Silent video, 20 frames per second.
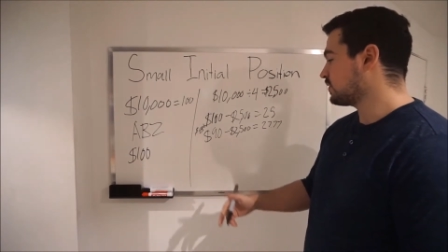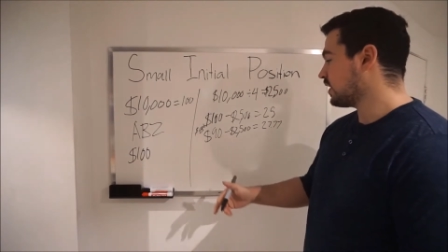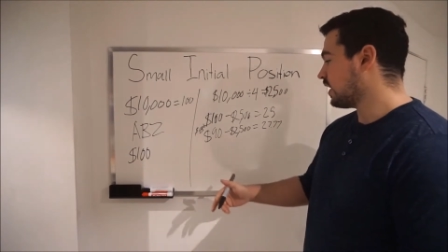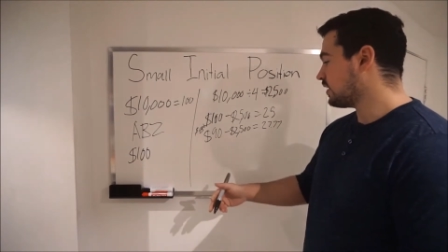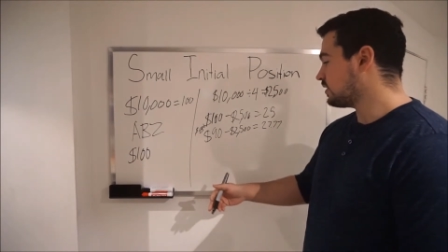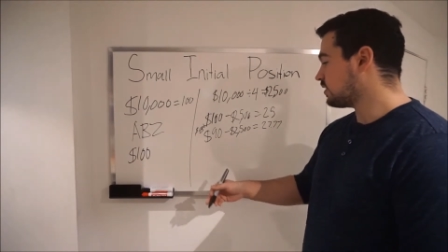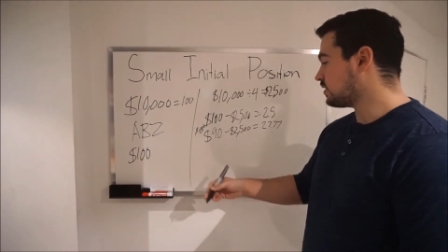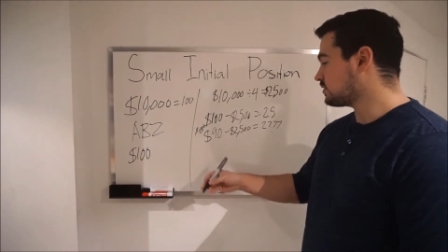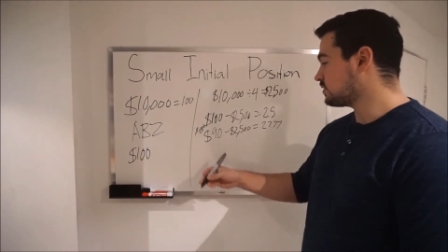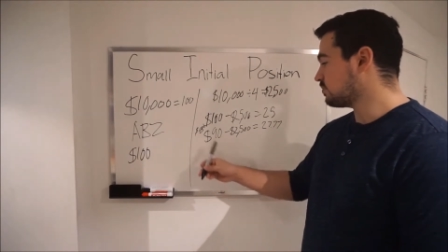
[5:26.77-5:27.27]

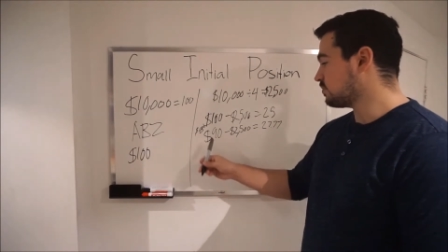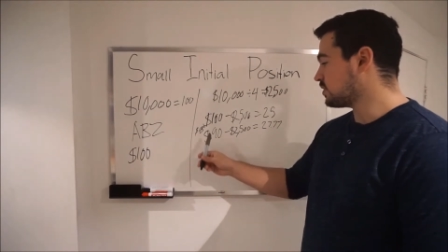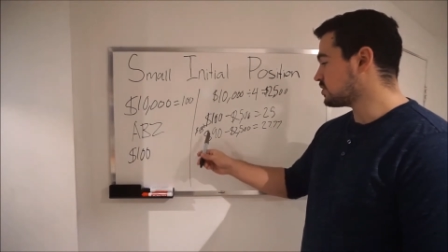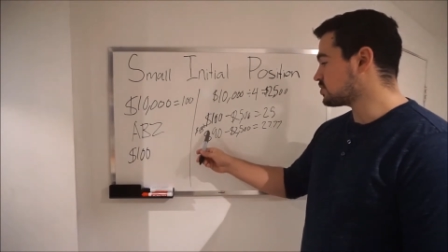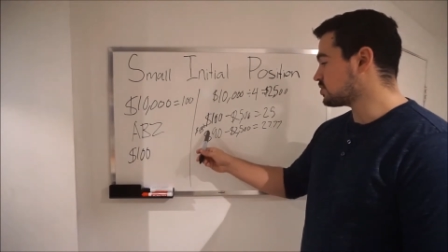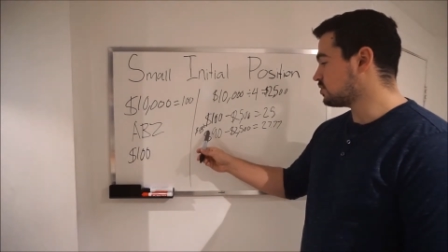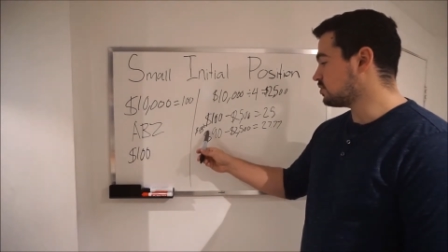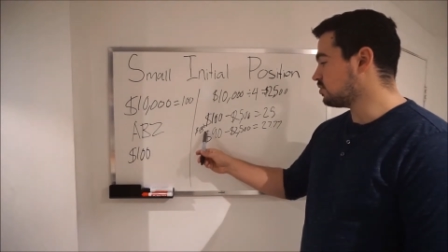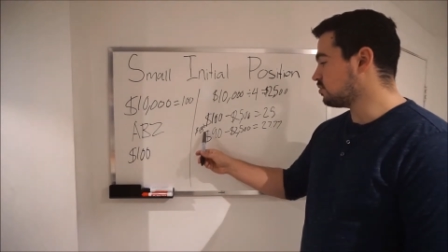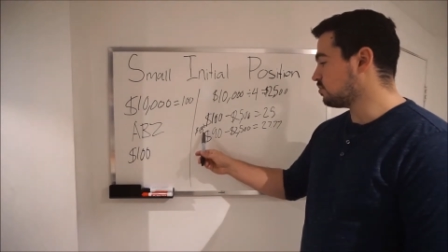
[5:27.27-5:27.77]
And not to
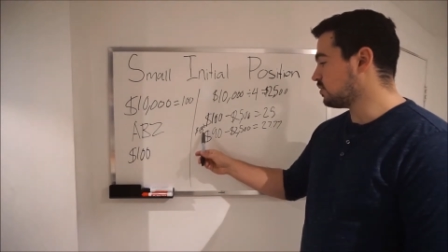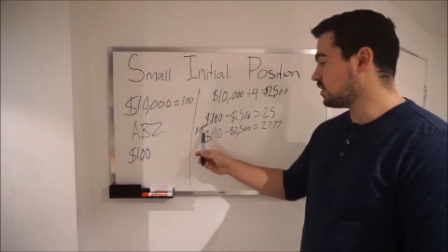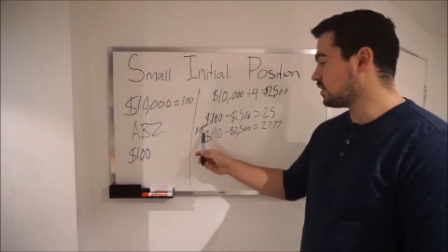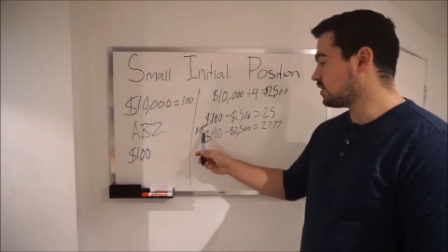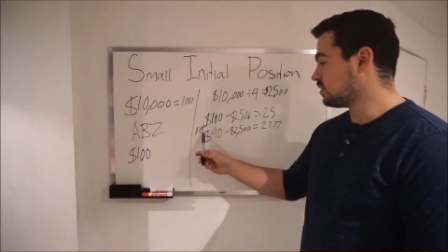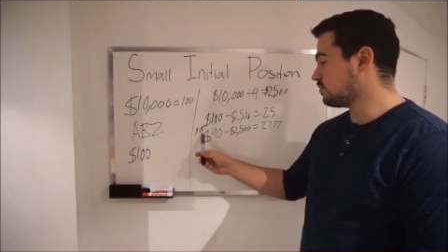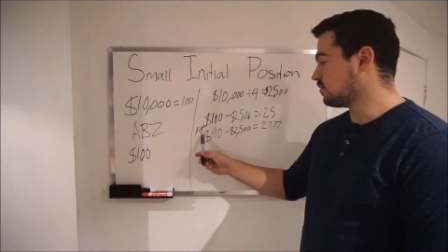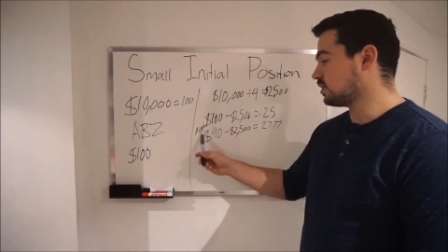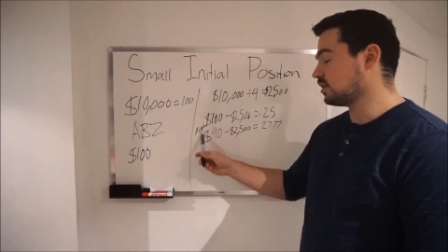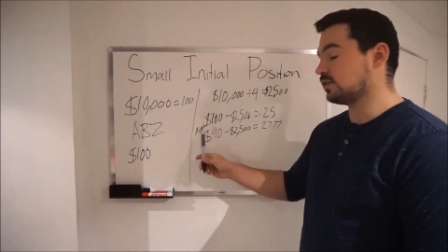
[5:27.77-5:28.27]
mention, you're
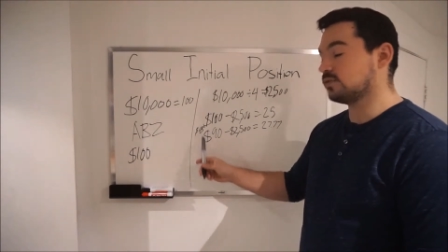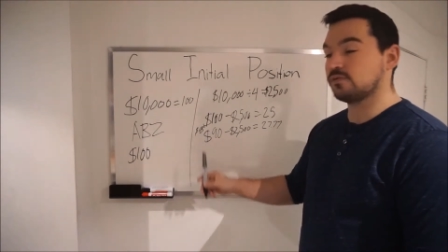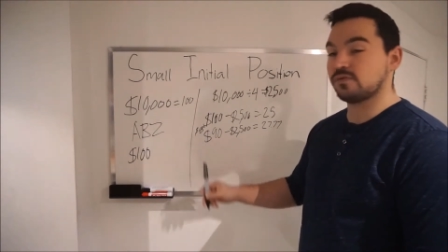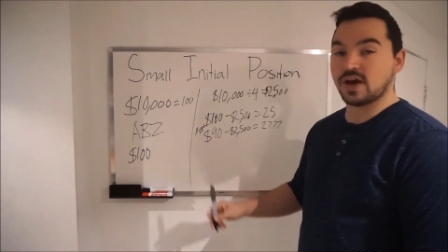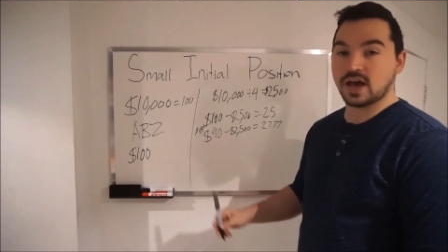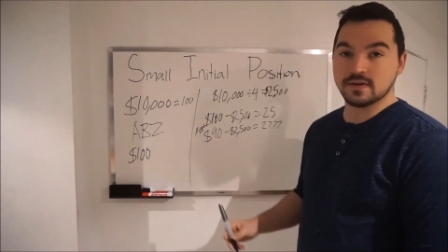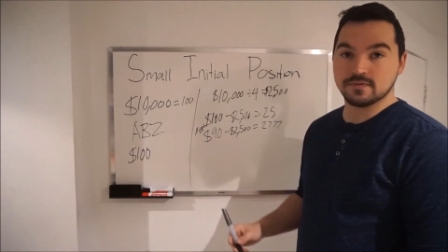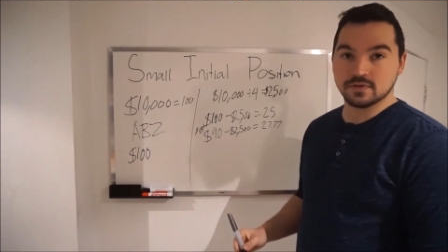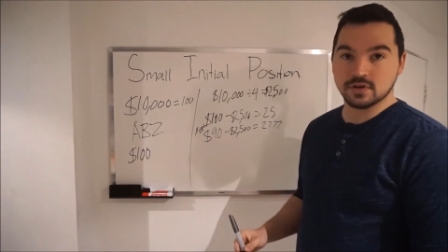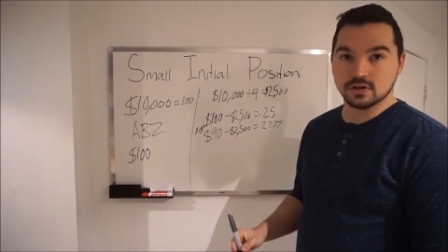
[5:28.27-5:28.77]
making money
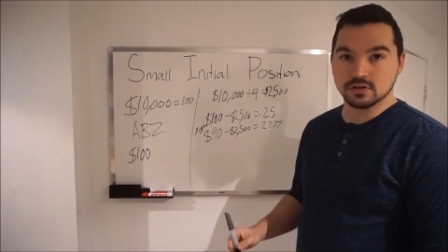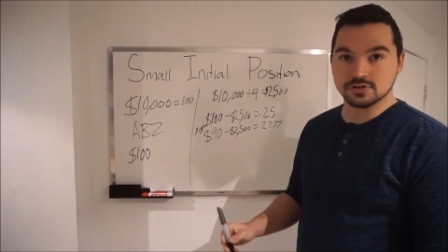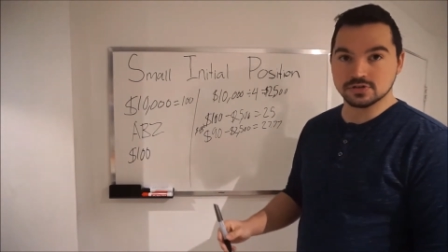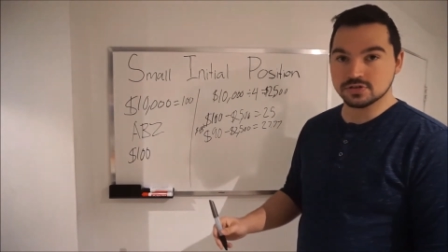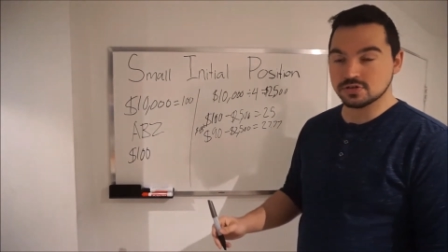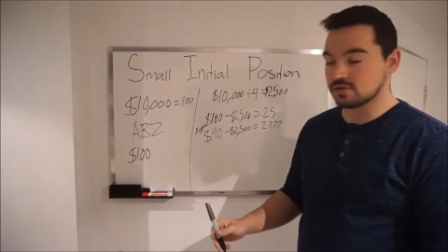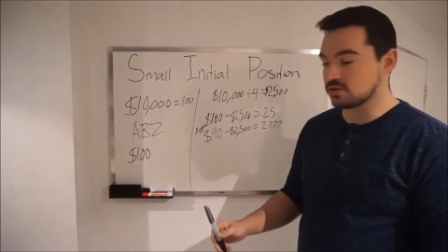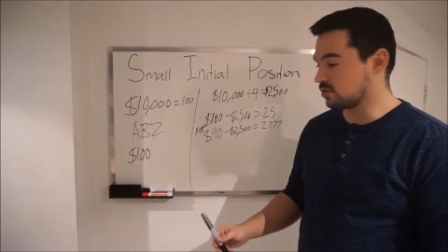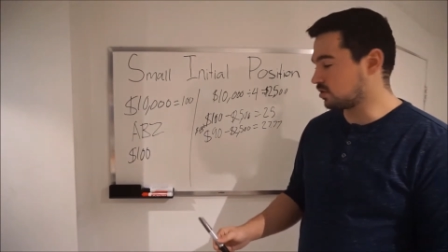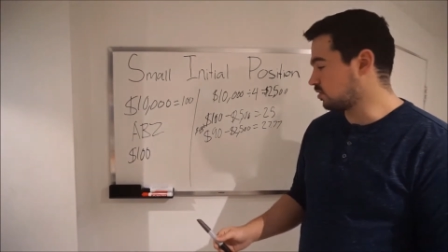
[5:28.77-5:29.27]

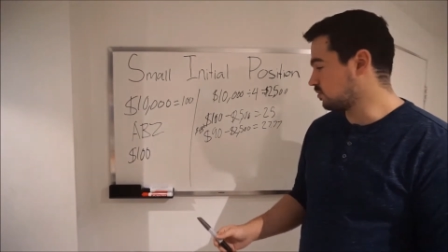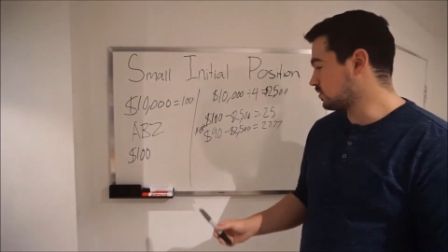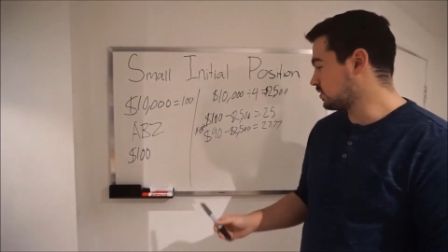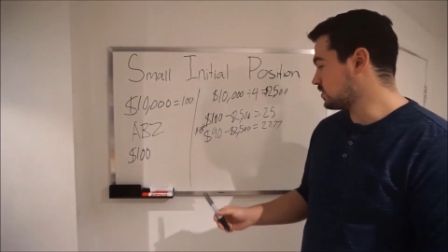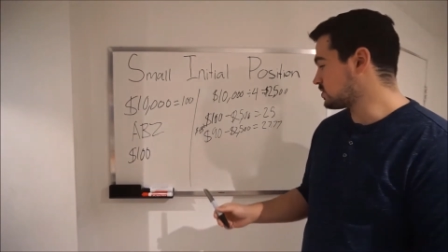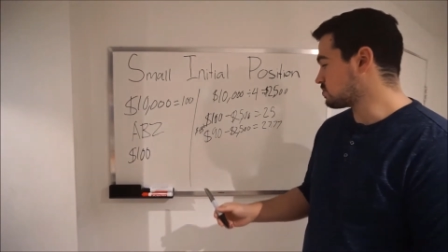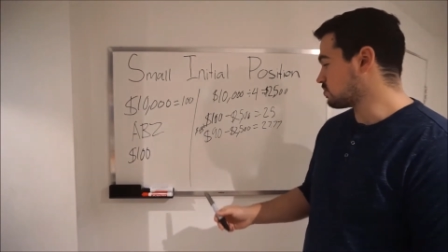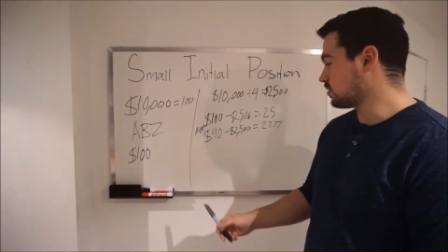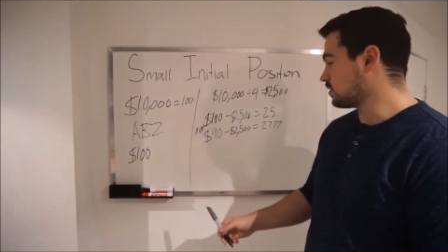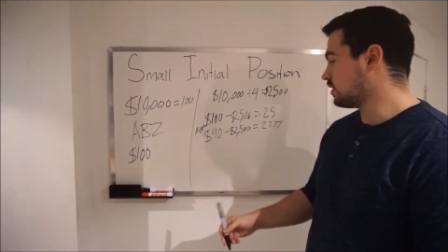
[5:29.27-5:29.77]
$5 earlier with
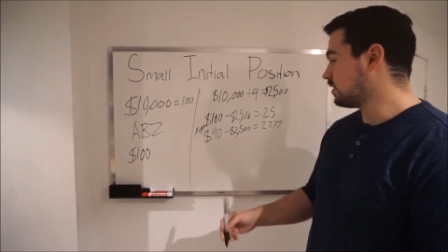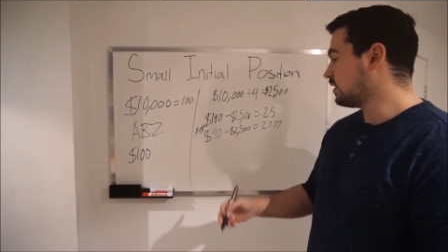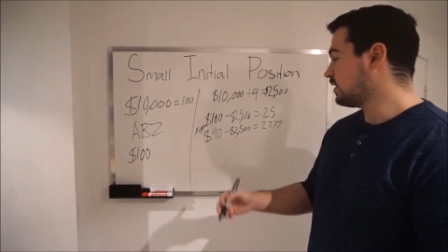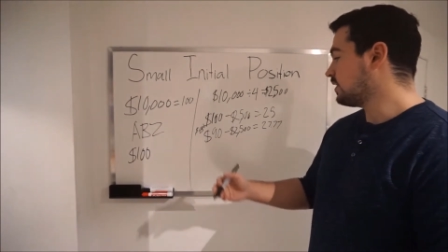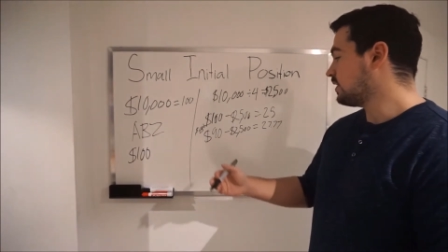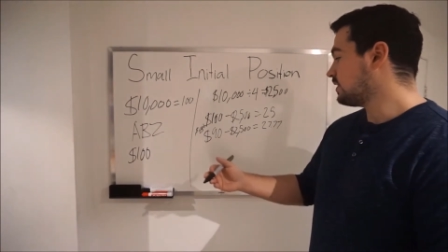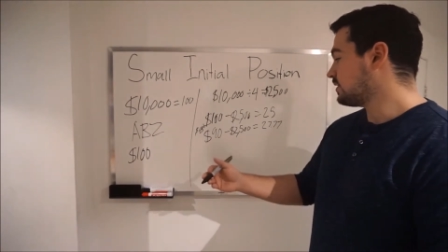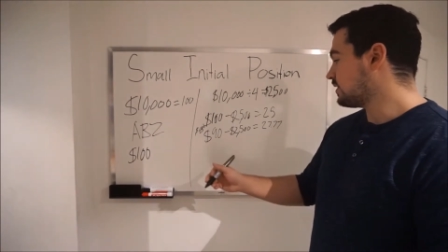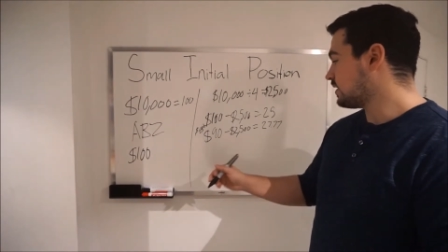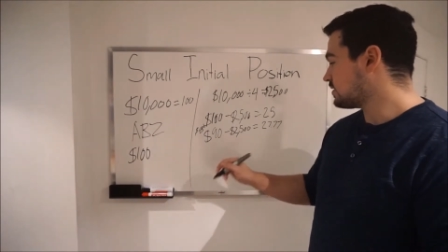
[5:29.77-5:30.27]
this one.
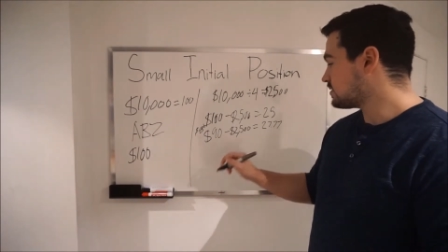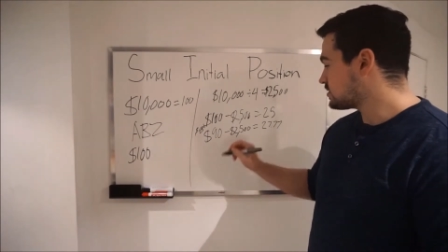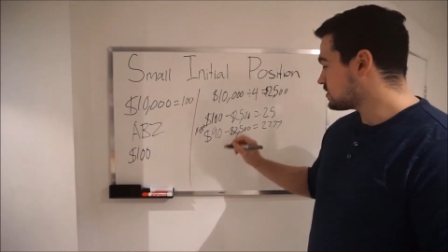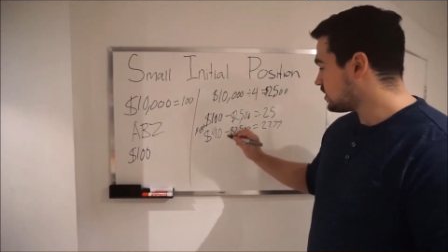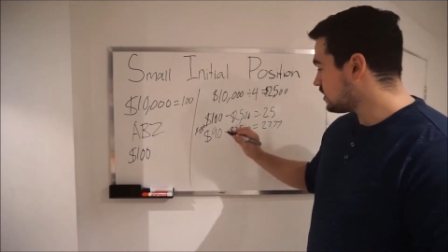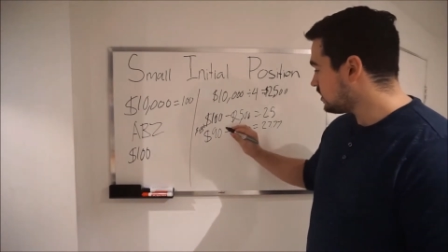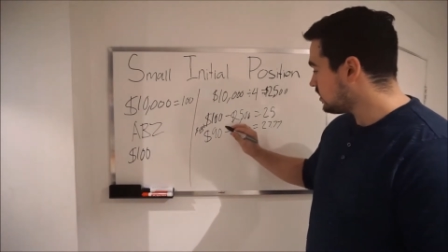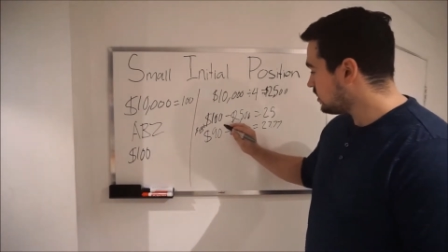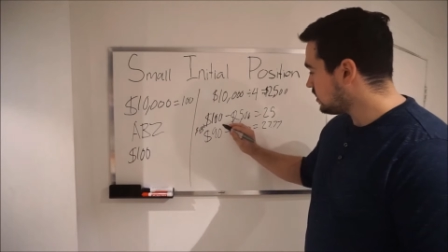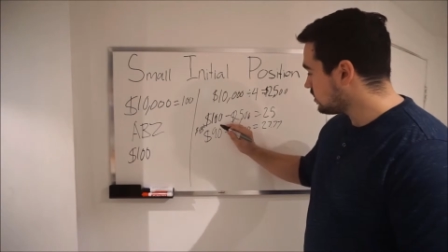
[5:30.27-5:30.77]
Now
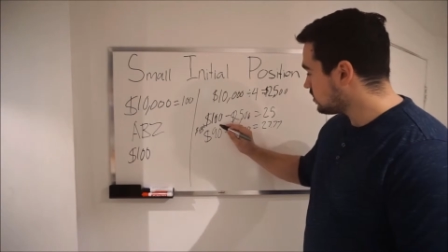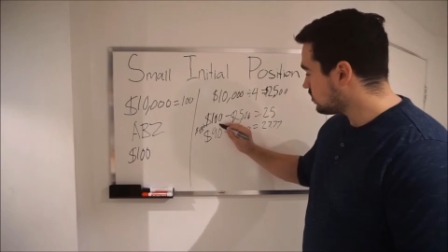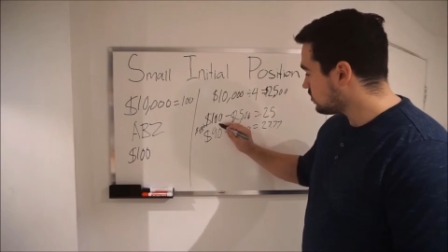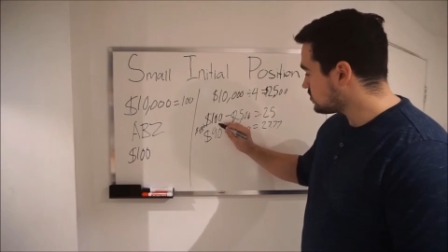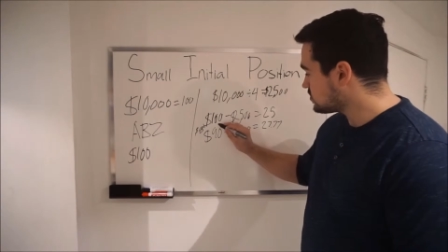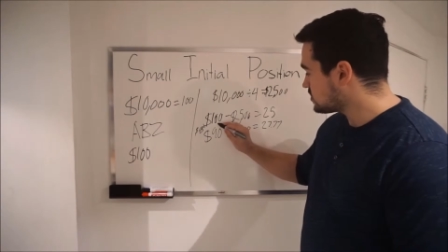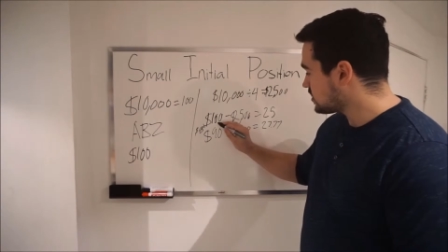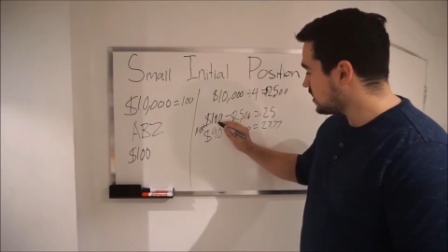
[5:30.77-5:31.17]
say it goes